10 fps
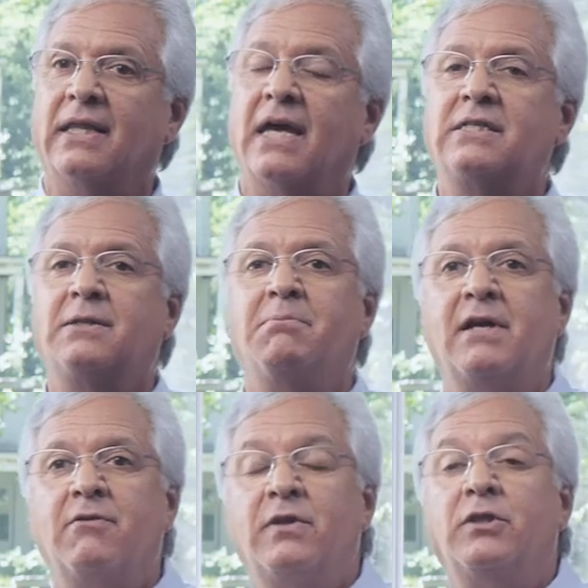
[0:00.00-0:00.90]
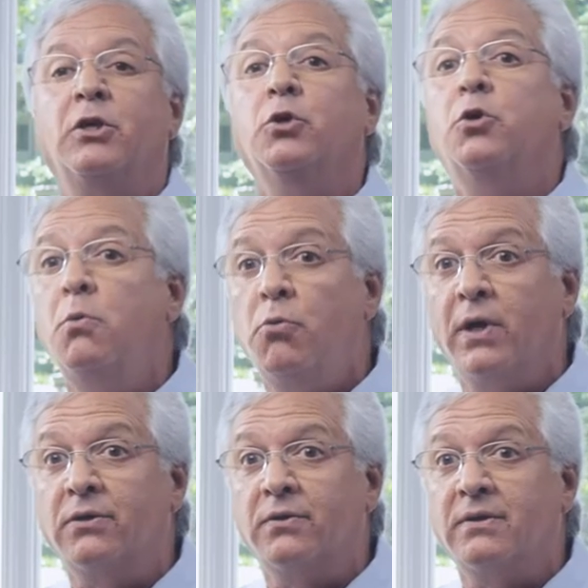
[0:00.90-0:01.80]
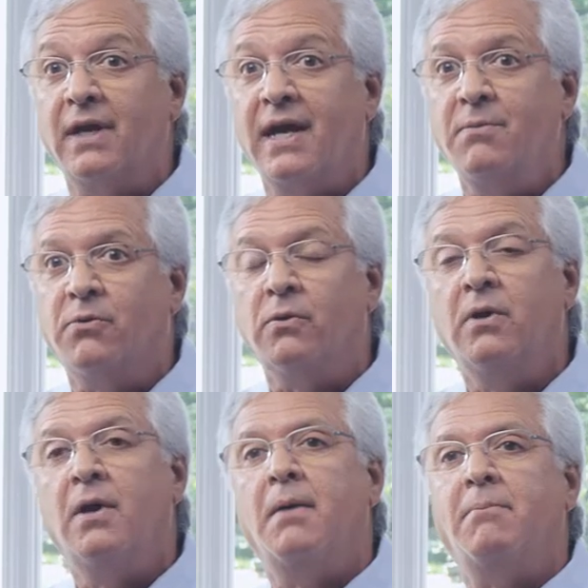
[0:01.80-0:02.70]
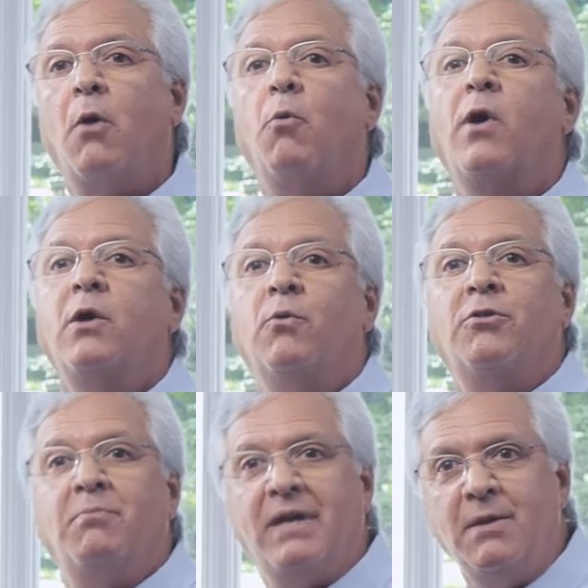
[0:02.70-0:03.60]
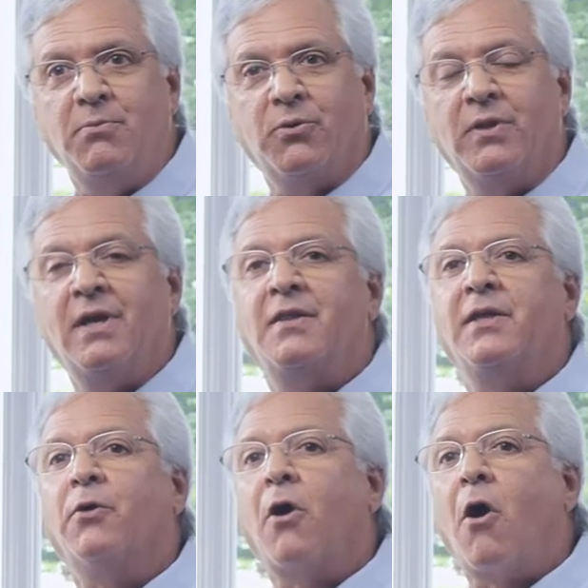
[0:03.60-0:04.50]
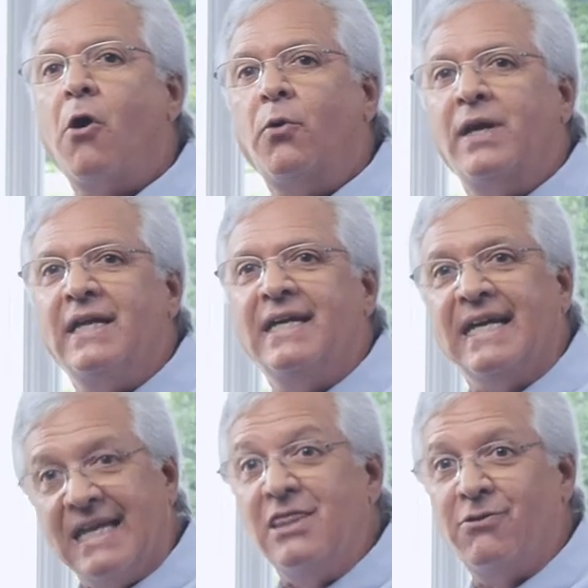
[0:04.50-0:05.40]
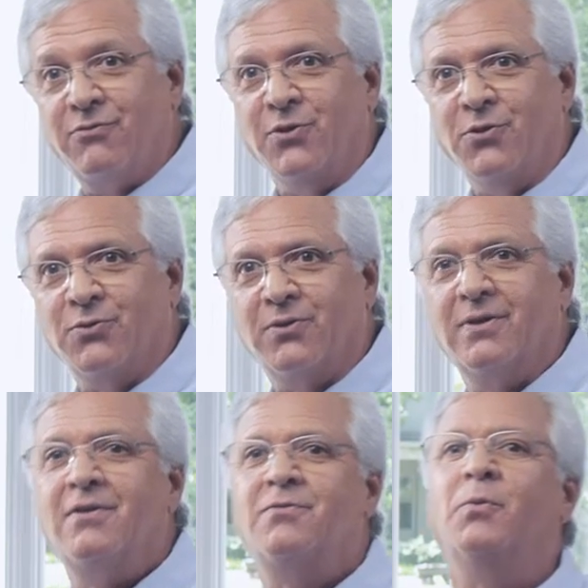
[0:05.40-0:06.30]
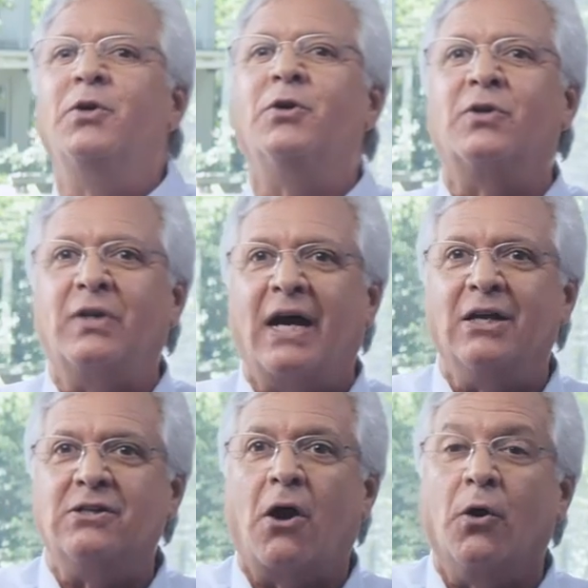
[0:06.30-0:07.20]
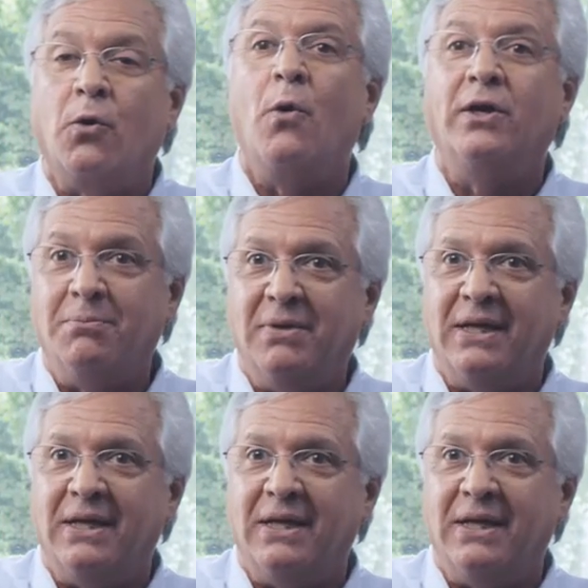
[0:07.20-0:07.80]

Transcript: And that's the benefit that you bring to the table by working with people that are already in the future from where your clients are going to